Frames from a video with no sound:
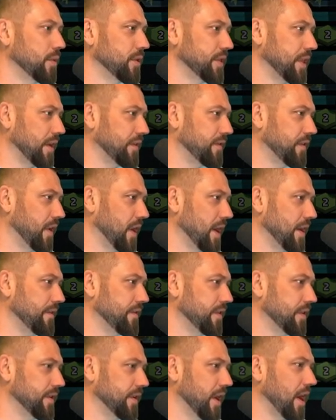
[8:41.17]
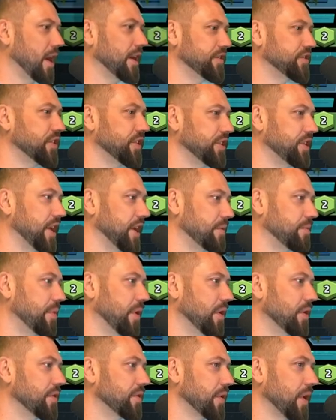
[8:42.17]
Put that five. Oh, he's going to take
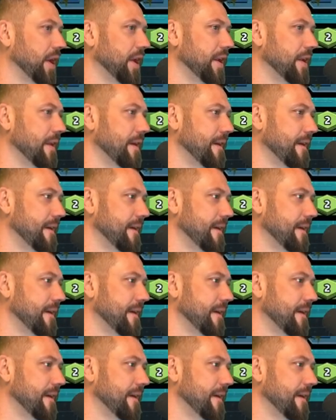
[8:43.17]
both, right?